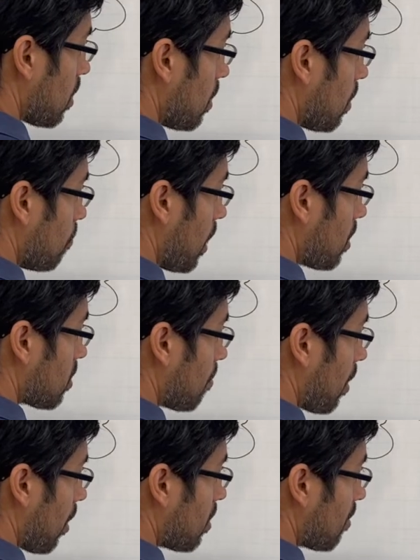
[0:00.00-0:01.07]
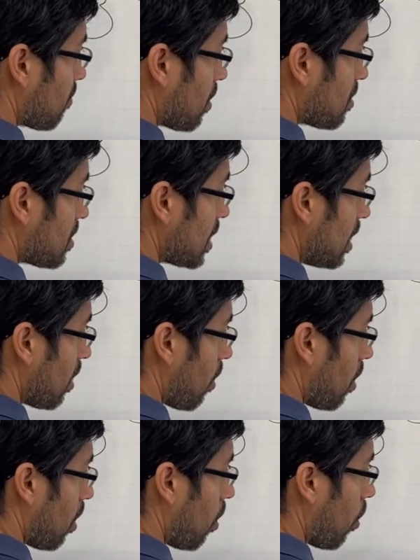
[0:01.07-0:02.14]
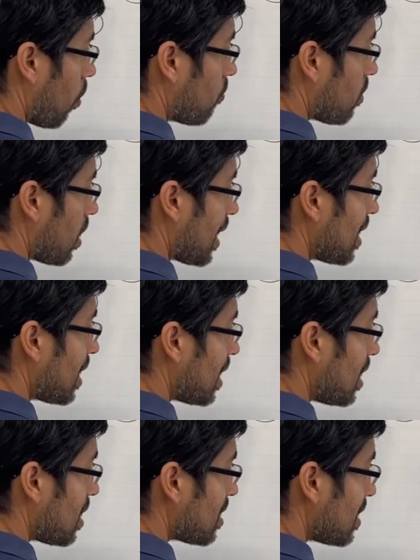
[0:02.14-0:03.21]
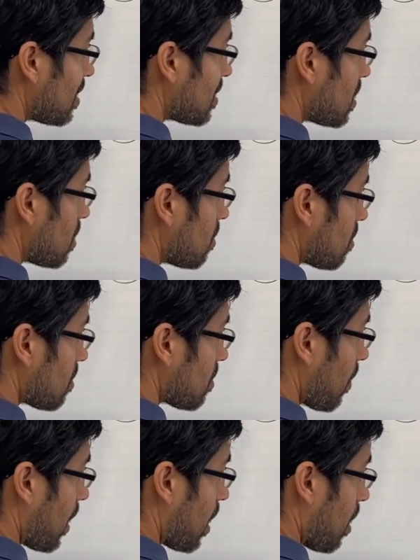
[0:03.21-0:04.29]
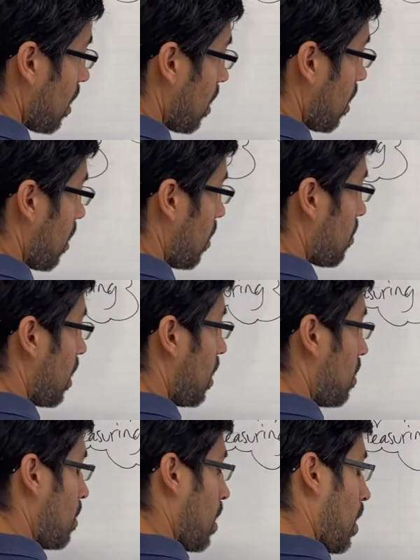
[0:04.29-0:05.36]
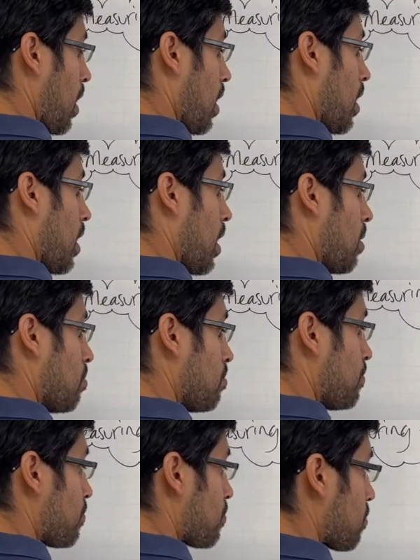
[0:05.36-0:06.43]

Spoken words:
measure the biodiversity over a linear distance, okay, over